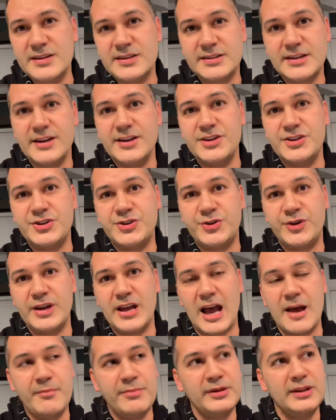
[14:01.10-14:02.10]
this industry.
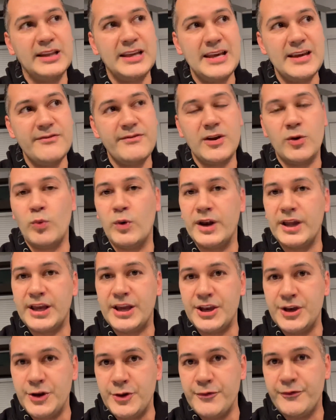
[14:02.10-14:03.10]
I believe in what it
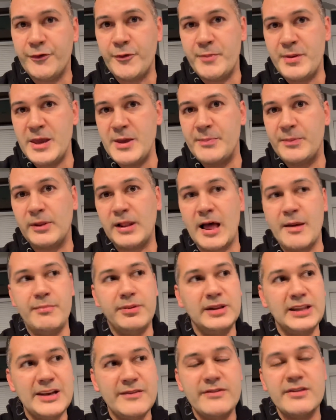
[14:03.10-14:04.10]
can do for people. I
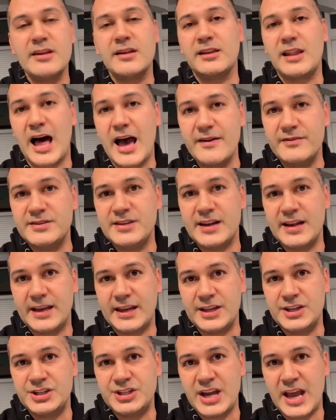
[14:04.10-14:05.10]
believe in the lives that it
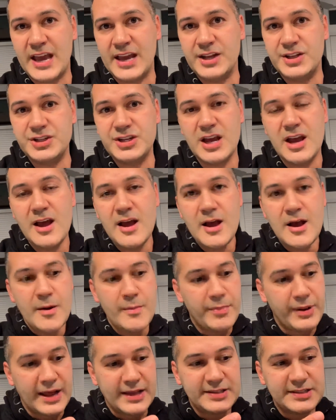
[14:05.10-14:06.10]
can change.
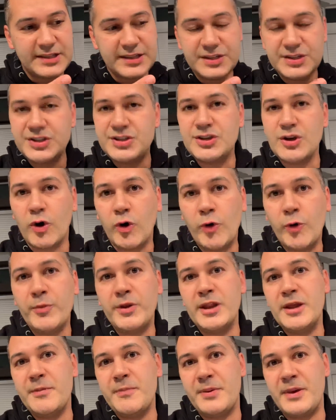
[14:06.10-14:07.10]
But I see so
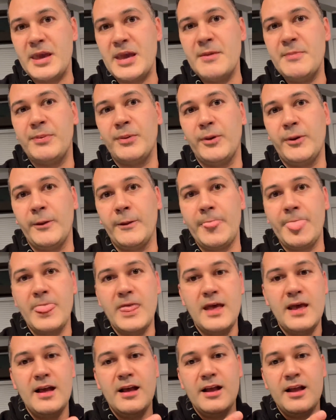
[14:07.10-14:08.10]
many people,
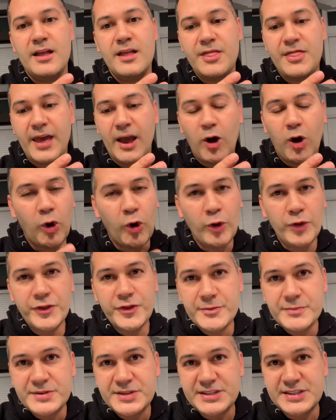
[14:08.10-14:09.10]
they hold
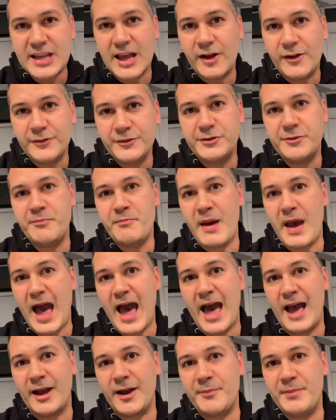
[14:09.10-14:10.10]
themselves
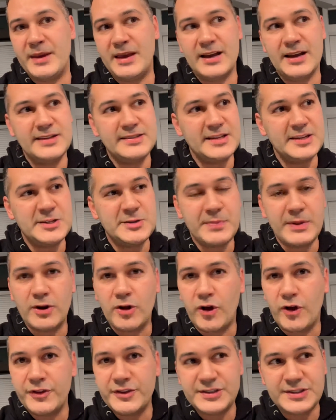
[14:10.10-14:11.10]
back because they spend
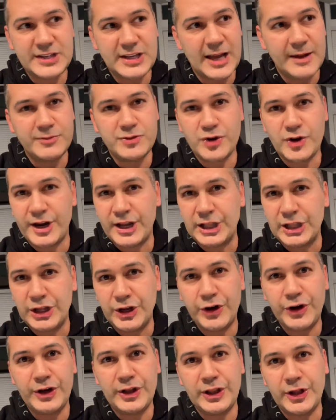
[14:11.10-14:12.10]
all this time trying to
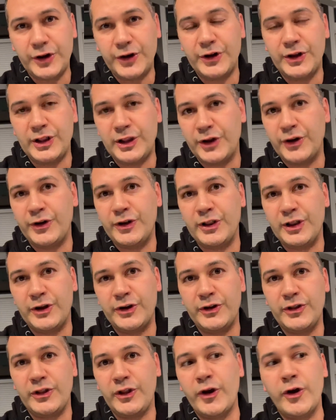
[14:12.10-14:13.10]

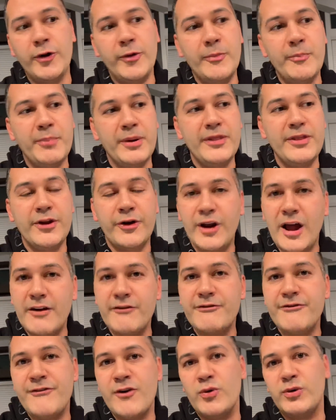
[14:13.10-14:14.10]
learn, but they're
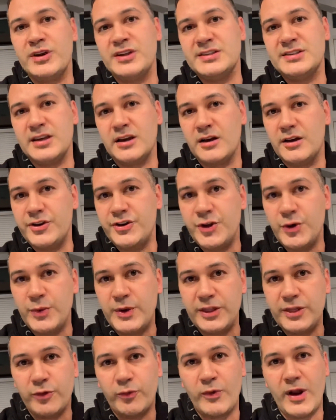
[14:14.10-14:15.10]
not focusing on
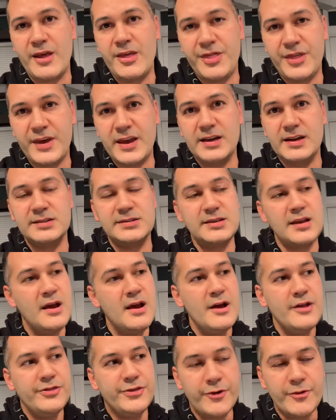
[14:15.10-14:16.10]
doing the right things.
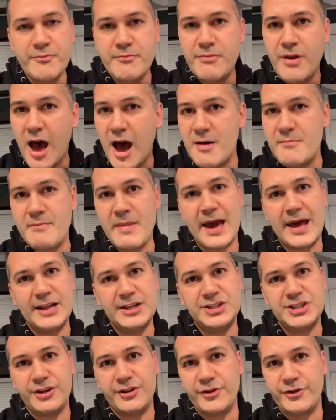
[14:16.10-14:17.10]
They're not
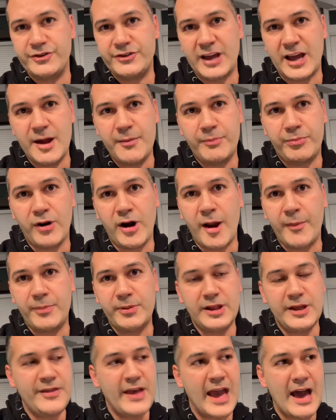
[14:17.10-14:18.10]
managing their time
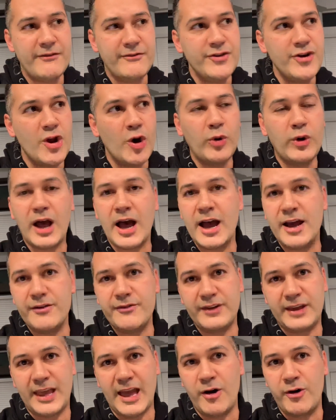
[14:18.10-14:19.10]
properly. They have no kind
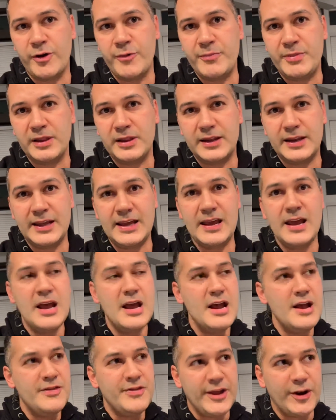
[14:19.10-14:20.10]
of accountability.
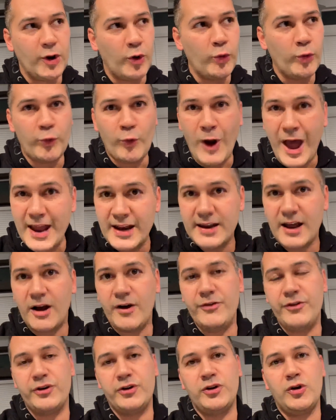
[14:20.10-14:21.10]
They don't write
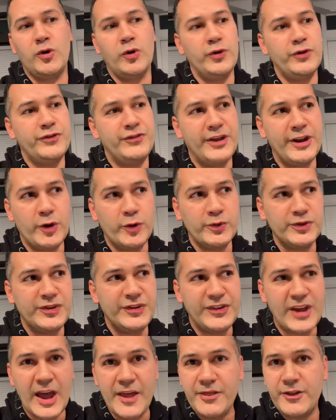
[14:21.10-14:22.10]
down their goals. They don't
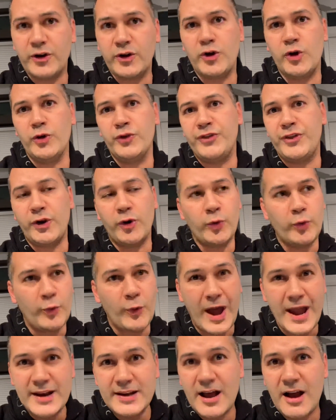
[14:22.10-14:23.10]
set their goals. They don't
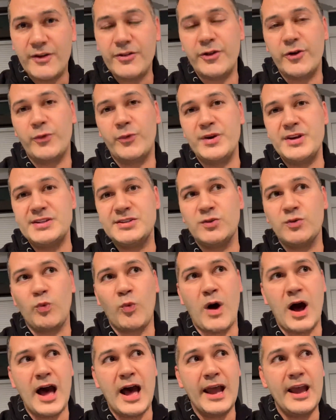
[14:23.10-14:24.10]
write down their reason
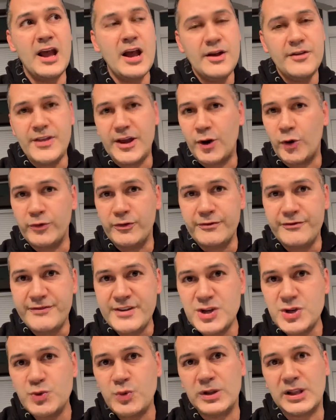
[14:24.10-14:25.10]
why. They don't
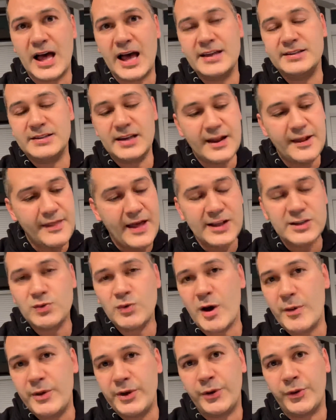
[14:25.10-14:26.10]
visualize it. And that's
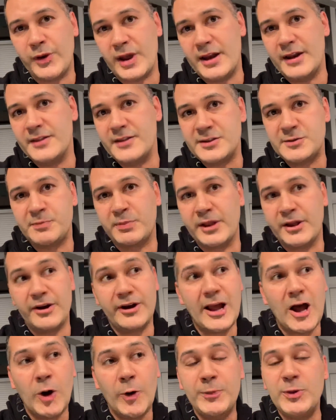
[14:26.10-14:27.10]
why we created this planner,
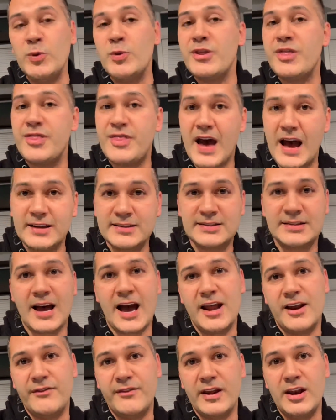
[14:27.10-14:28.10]
to help you with that
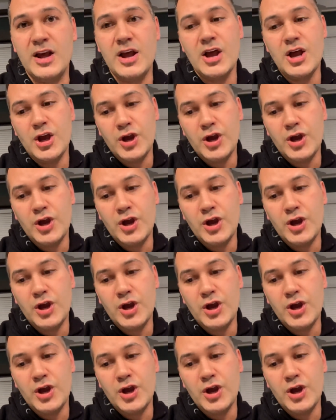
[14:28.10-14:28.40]
side of it.